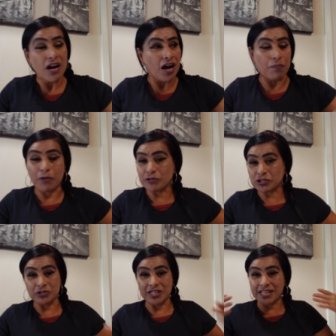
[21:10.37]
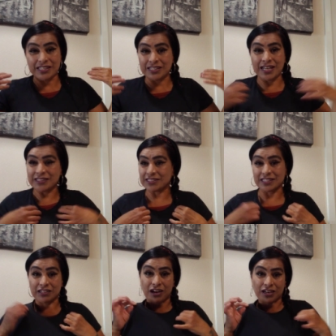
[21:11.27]
opposed to 99 that
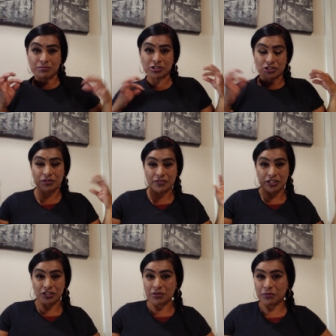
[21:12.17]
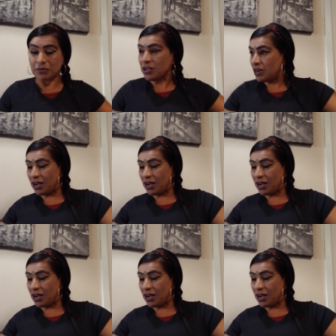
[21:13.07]
said, God, I'm serving you.